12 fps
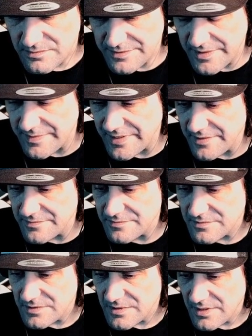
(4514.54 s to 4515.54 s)
There we go.
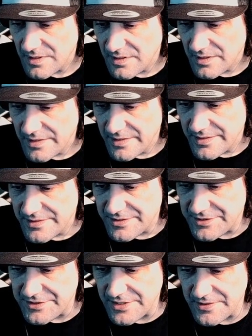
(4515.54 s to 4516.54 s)

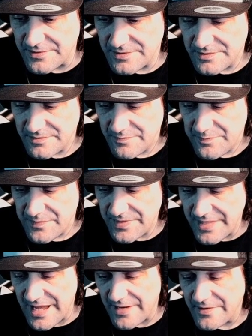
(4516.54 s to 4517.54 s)
So
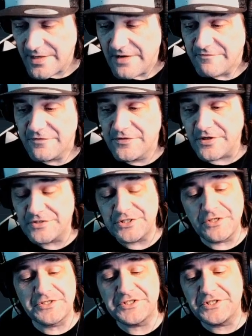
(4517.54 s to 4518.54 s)
now, for those of
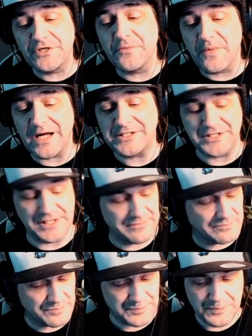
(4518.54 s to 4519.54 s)
you still watching,
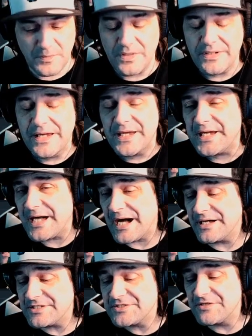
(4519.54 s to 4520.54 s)

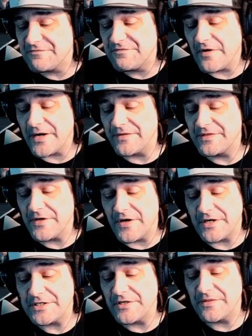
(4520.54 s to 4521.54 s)
how does the
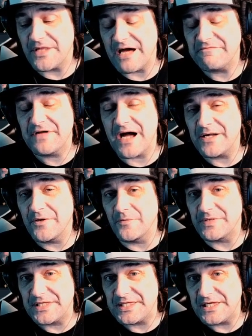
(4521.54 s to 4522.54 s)
audio that I've got
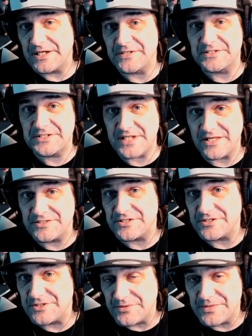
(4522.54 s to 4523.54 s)
going here sound to
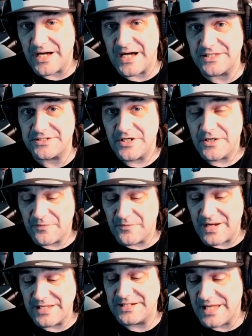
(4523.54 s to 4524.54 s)
you guys
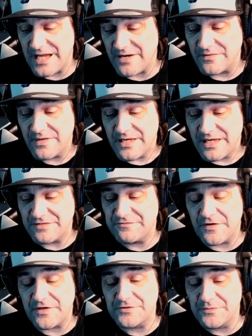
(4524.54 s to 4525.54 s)
right now? As
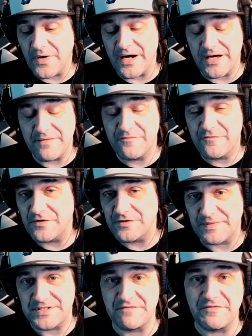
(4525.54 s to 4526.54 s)
far as
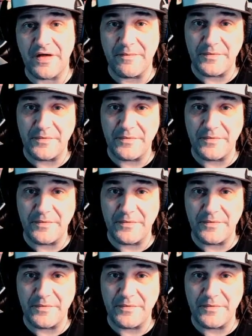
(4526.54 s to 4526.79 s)
my stuff. Now I'm